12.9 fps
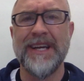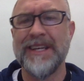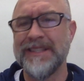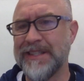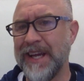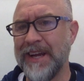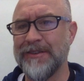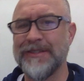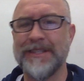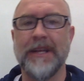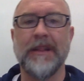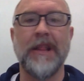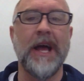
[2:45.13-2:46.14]
Sales
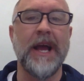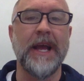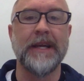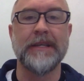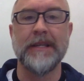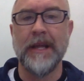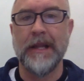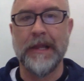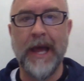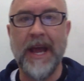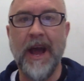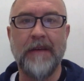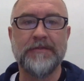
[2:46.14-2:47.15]
declined,
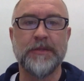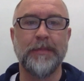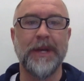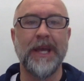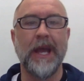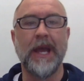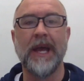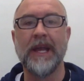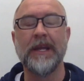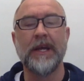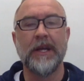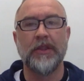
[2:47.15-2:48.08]
layoffs began,